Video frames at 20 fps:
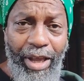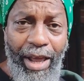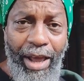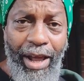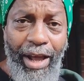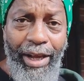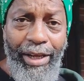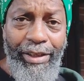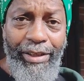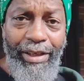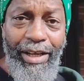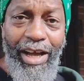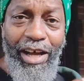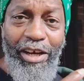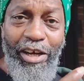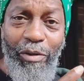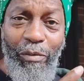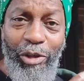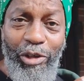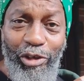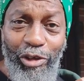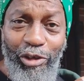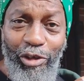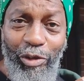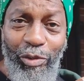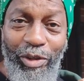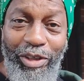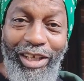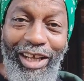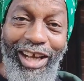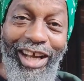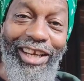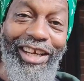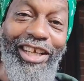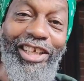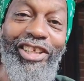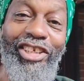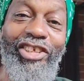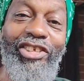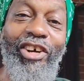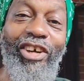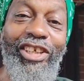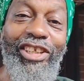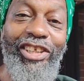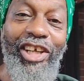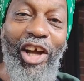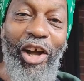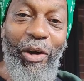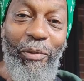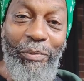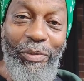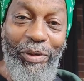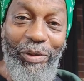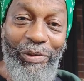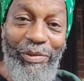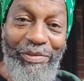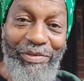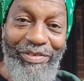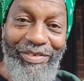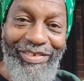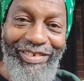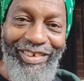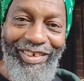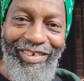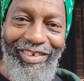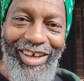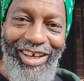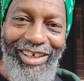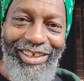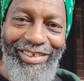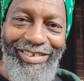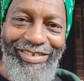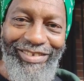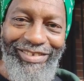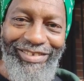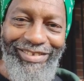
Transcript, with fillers: "Hey, I know what you're doing," and it starts to help you. Right?